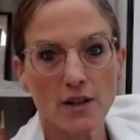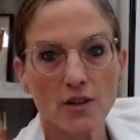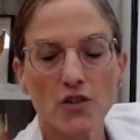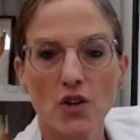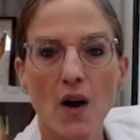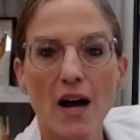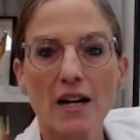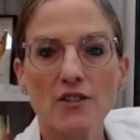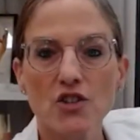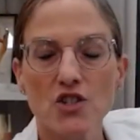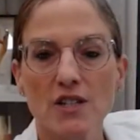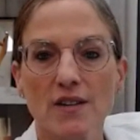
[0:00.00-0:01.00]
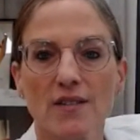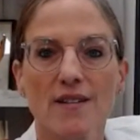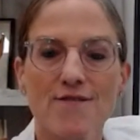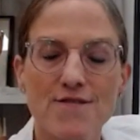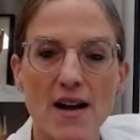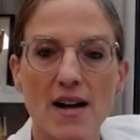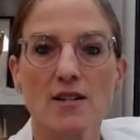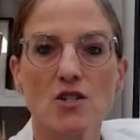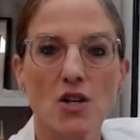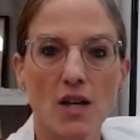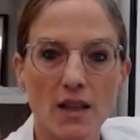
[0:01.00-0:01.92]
So oxygen is the final